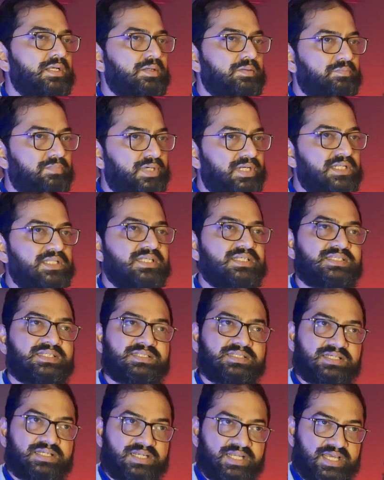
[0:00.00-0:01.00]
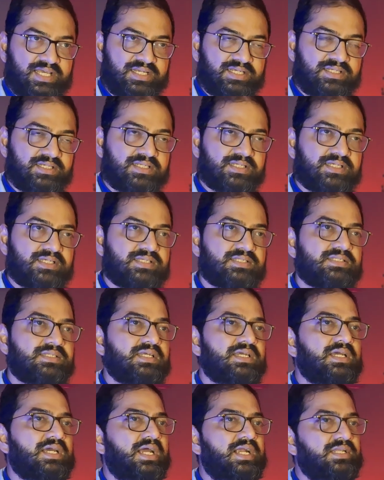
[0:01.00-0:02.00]
But this is a rarer case,
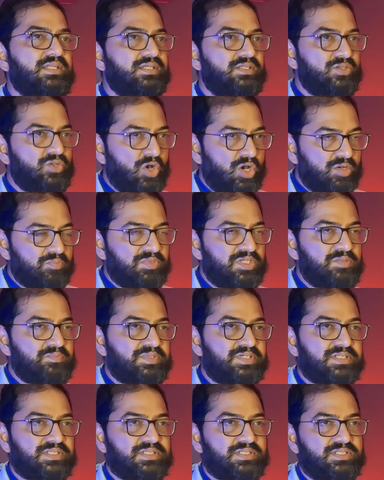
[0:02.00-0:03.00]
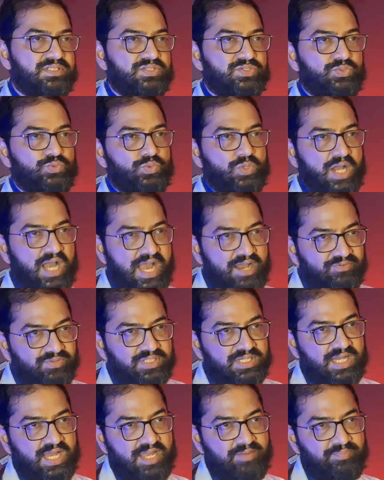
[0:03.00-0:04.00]
and the normal persons who have the
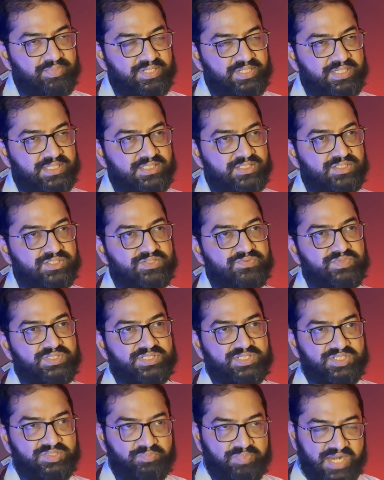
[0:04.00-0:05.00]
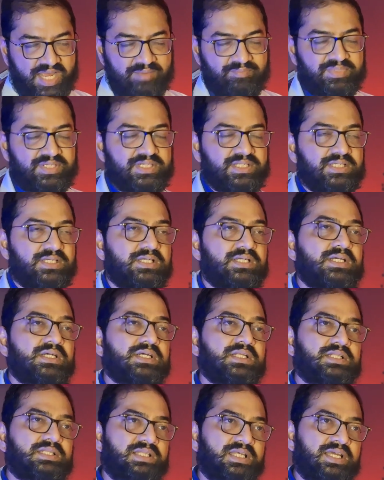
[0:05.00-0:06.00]
hypertension which is primary,
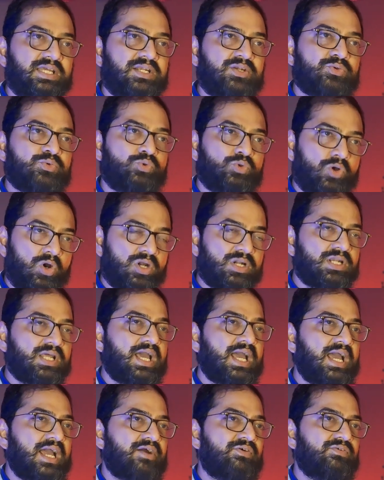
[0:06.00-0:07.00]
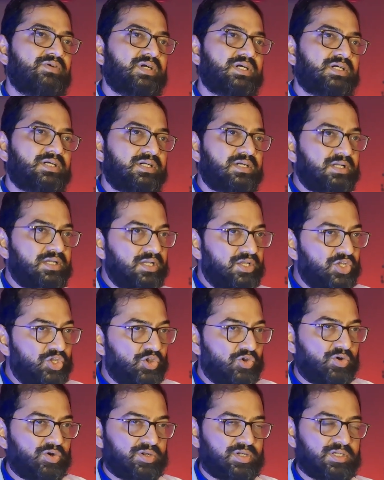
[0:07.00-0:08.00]
they do not have a
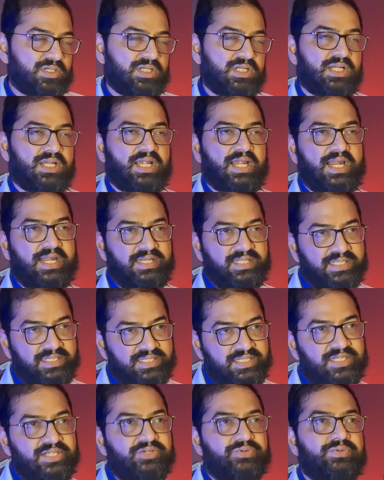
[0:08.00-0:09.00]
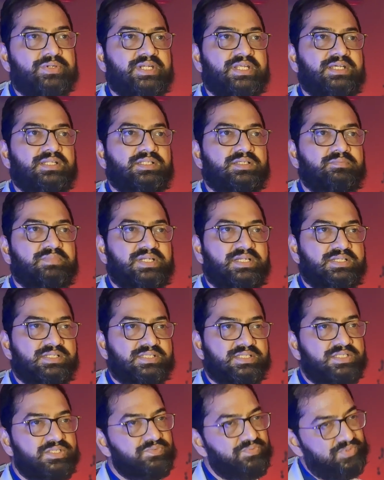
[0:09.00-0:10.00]
cure and they need to take the
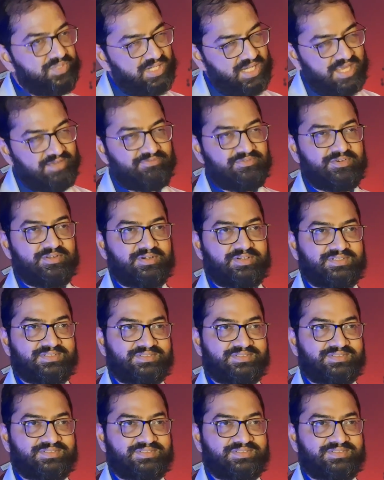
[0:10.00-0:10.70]
medicines for lifelong.